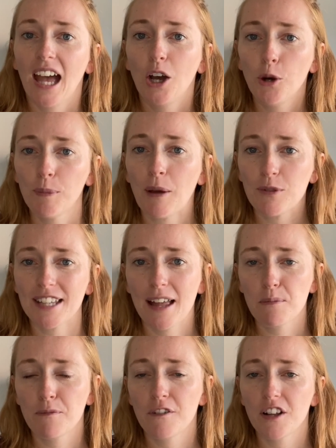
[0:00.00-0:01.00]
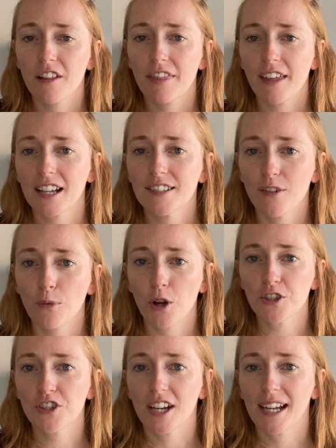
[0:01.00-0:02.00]
Hope that was helpful. Thanks for
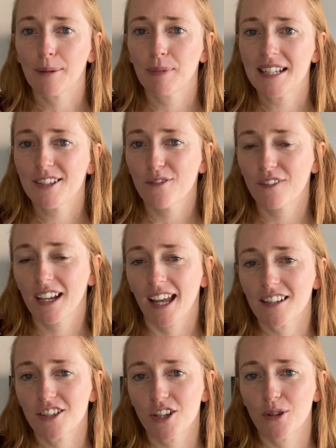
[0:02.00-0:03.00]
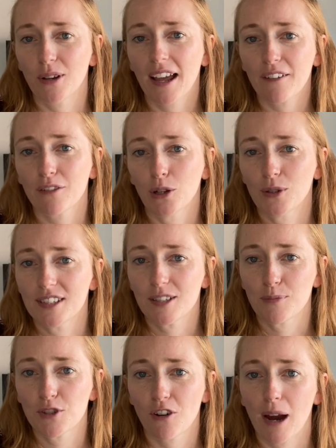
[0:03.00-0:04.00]
watching. Please don't forget to like, follow and
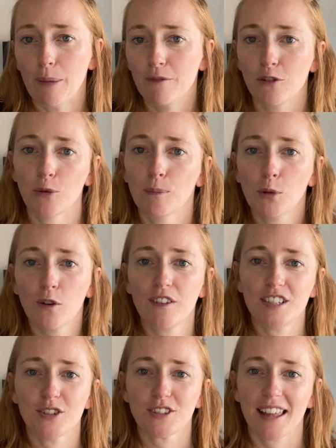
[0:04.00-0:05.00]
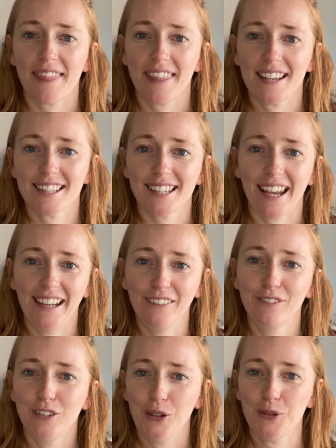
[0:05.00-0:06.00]
subscribe for more videos like this in
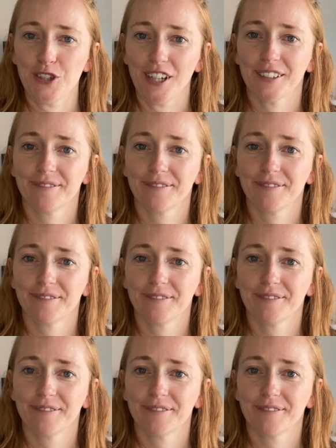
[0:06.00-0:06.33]
future.